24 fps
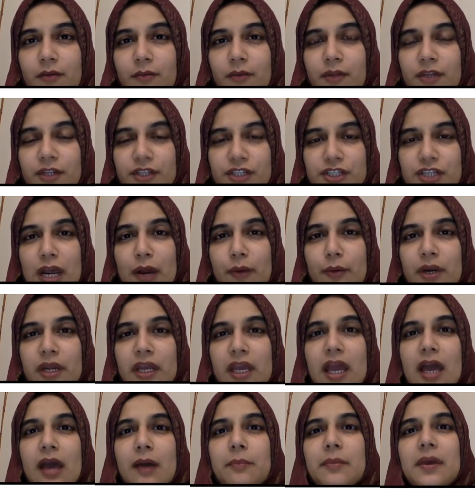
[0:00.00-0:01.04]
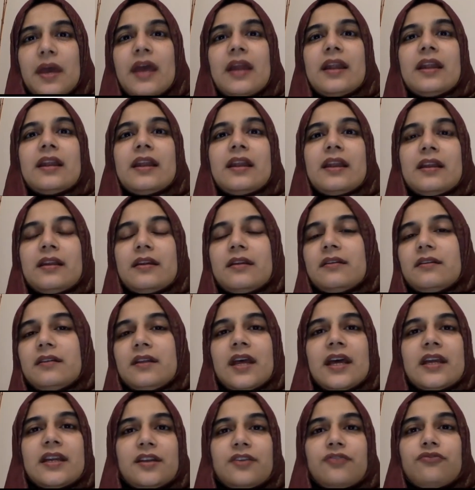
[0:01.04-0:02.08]
with a shower cap and
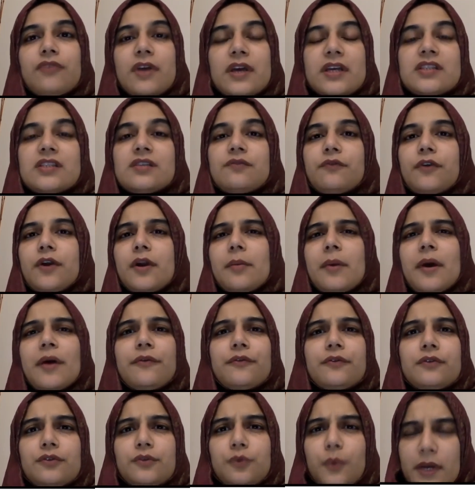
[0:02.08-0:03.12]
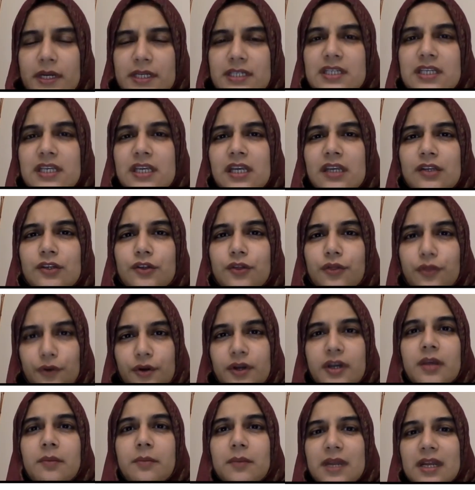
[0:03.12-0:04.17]
let it rest for about 20 to
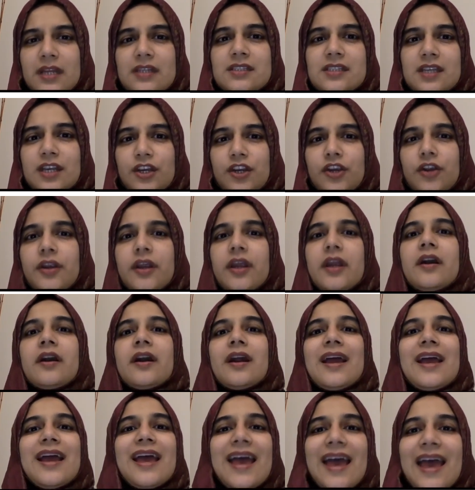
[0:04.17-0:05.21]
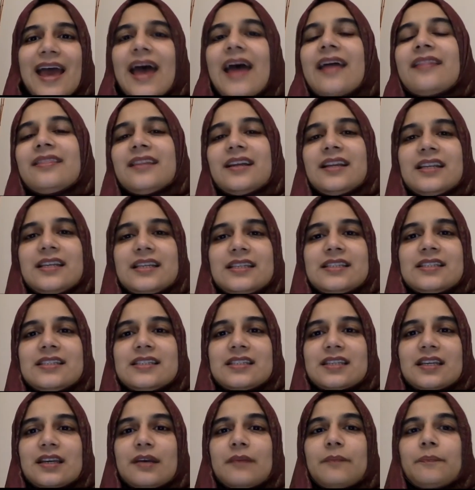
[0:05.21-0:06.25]
30 minutes in your hair at the
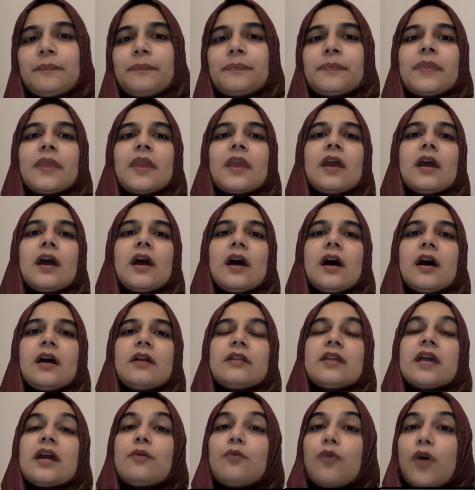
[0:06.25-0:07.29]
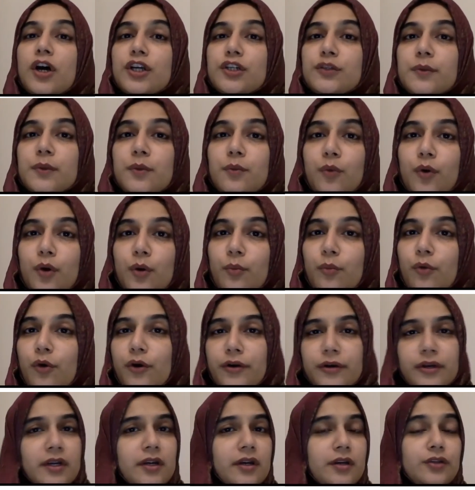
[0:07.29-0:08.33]
least. Then wash with warm
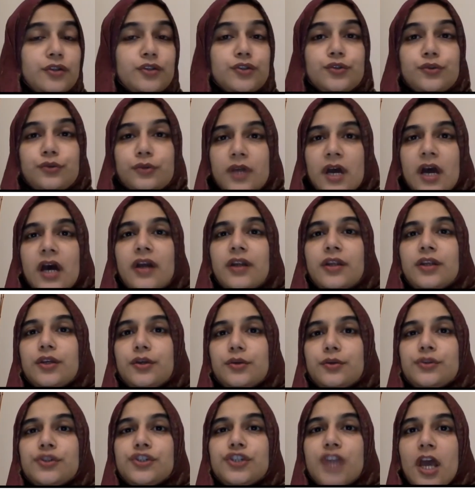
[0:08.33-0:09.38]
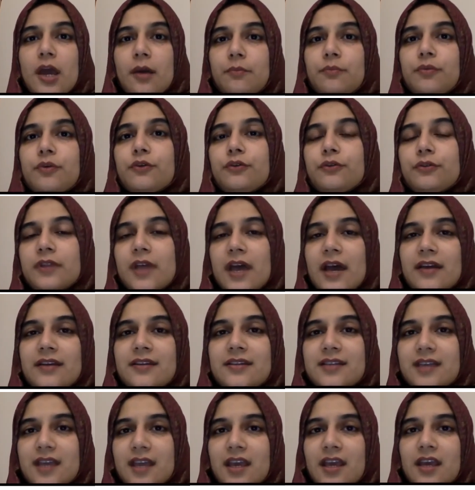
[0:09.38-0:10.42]
water. Do not use shampoo that
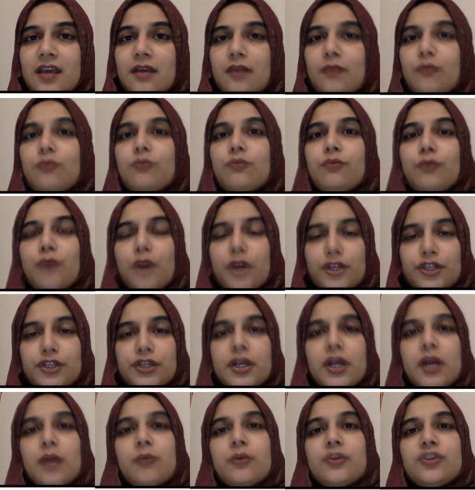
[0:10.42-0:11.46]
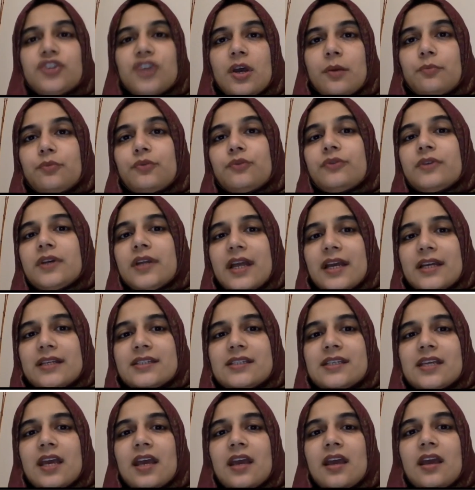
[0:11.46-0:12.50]
day. Wash your hair with shampoo the next
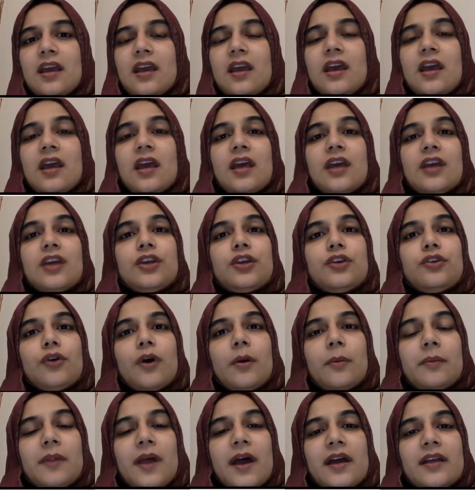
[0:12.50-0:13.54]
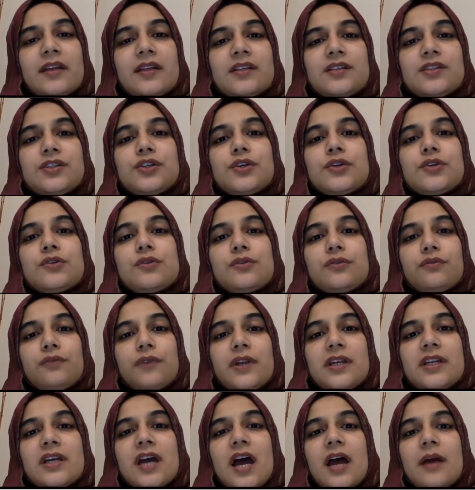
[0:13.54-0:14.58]
day. You apply this 2 to
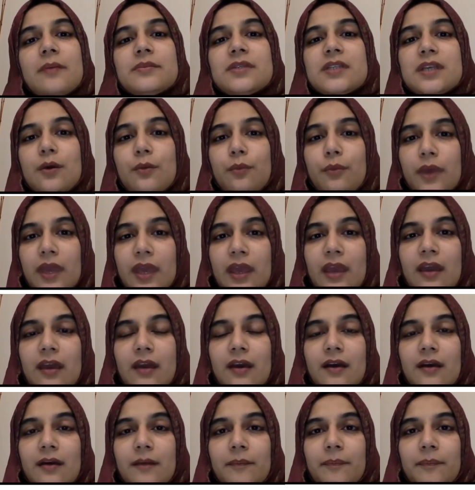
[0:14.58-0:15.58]
3 times a week,